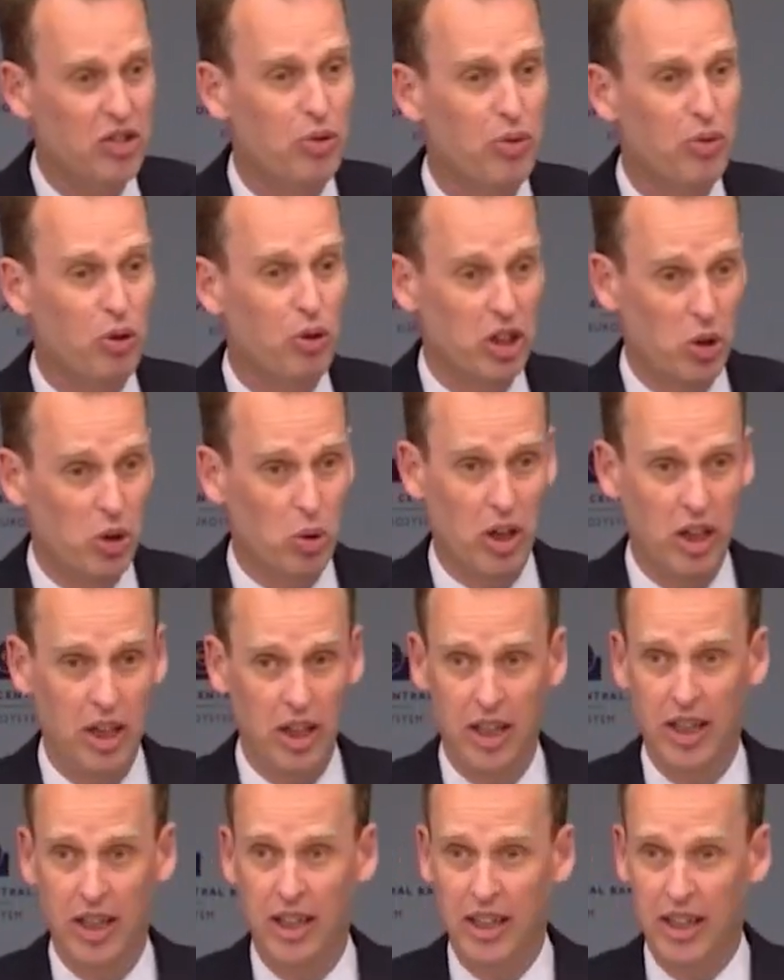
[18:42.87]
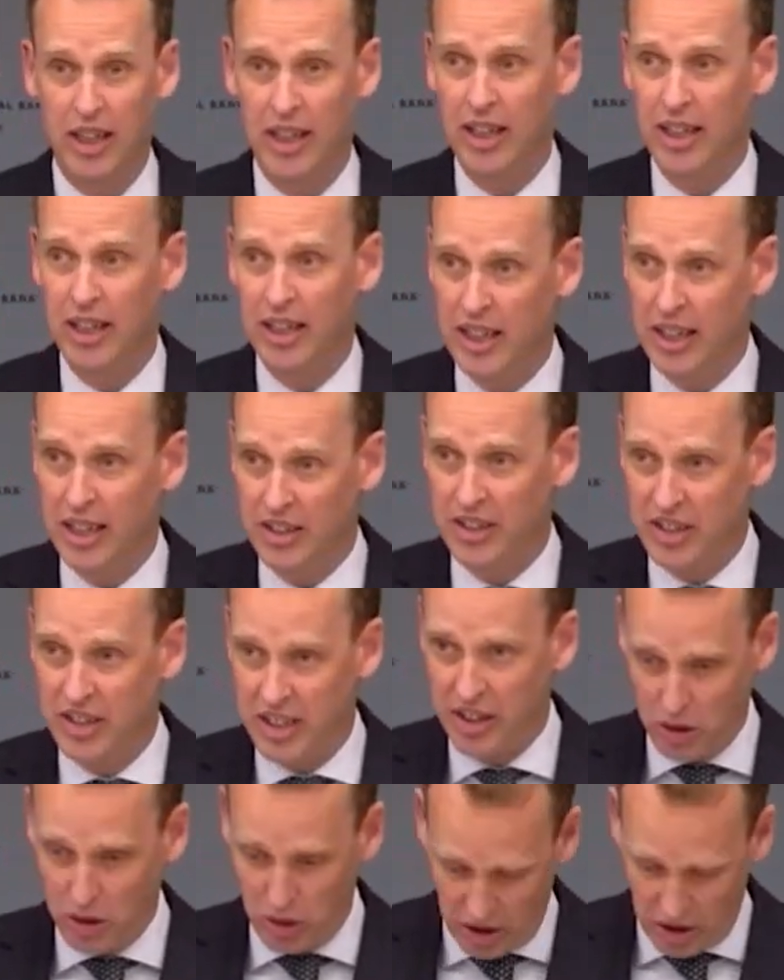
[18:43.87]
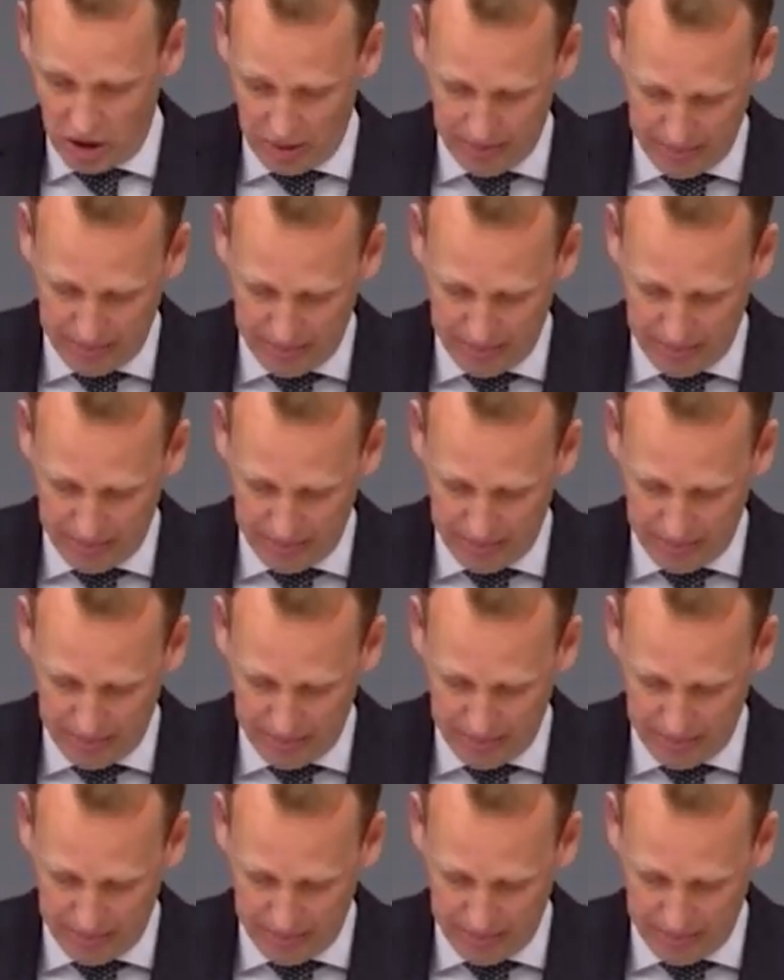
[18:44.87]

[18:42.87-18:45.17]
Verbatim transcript: for your institution.